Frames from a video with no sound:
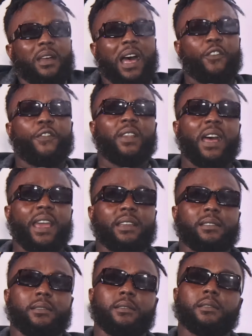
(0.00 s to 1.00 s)
I feel like
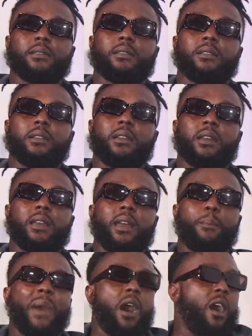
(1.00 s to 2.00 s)

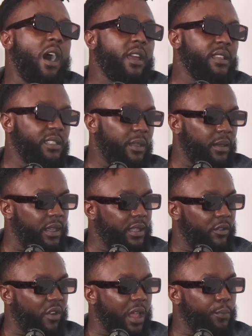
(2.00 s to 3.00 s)
my heart is in, in
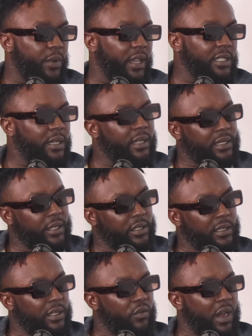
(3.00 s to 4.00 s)
the right place, the
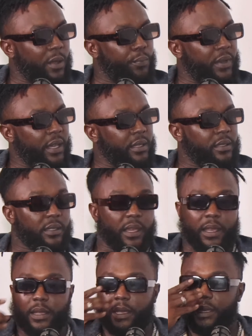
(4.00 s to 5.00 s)
intention's in the right place,
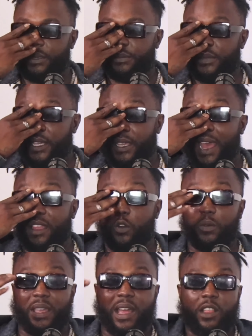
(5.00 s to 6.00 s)
and um and I
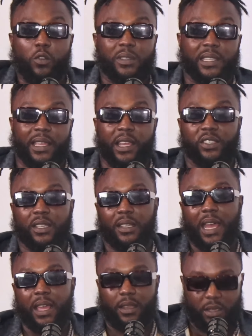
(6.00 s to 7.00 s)
don't and I don't say that shit
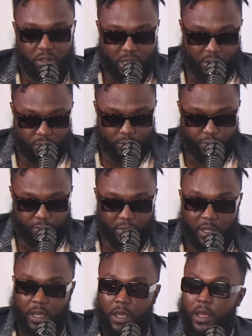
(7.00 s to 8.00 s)
lightly, you know.
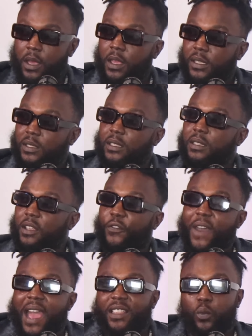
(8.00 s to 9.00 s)
Yeah. The
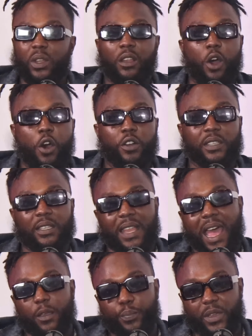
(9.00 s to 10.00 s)
fact that we lost a
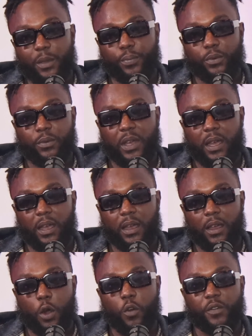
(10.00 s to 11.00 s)
lot of people
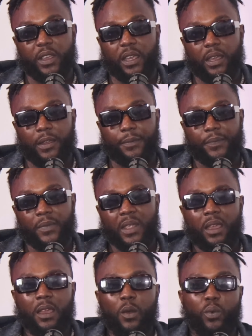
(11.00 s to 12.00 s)
uh, over there,
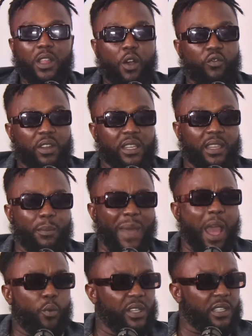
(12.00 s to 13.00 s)
we don't really
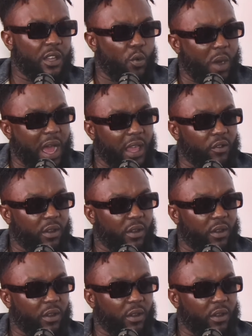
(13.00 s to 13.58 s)
Maui's in Hawaii,